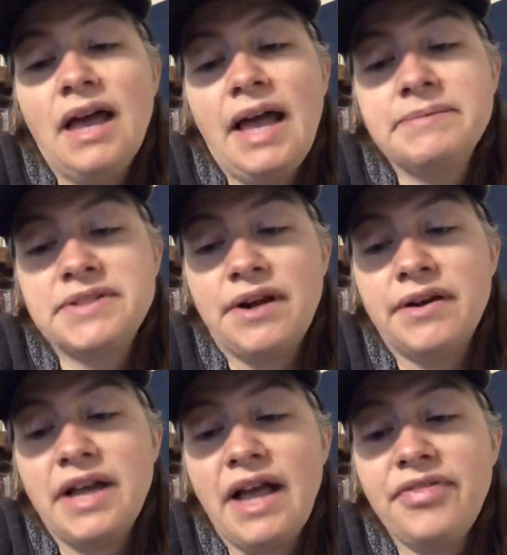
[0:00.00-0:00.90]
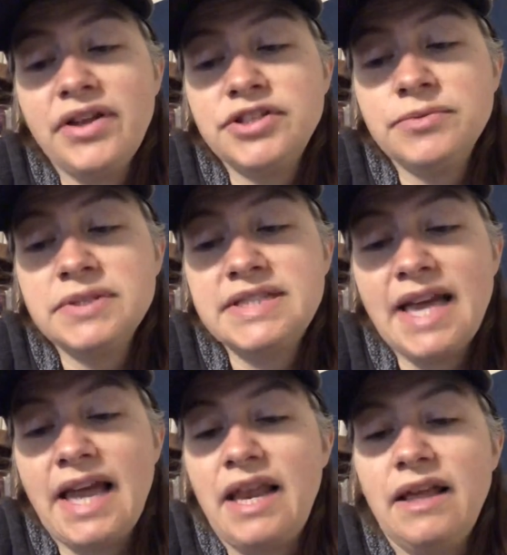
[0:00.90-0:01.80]
I'm sorry, I thought you were
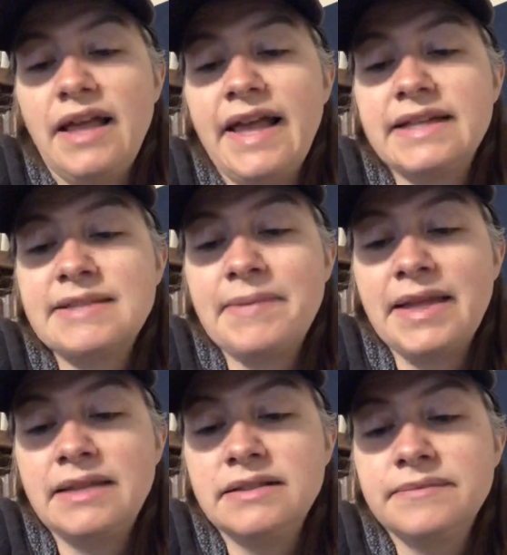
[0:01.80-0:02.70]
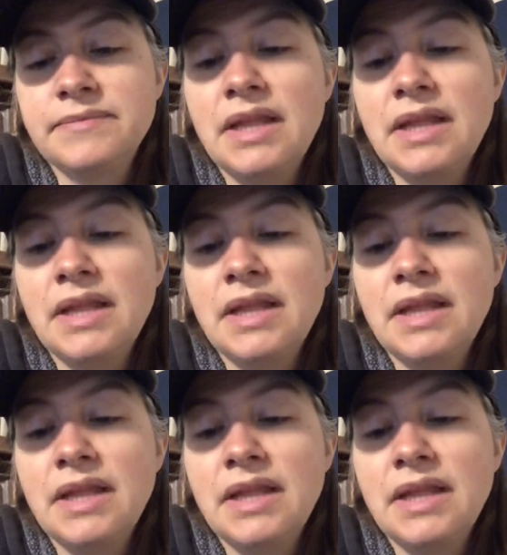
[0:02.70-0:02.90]
dead, I explained.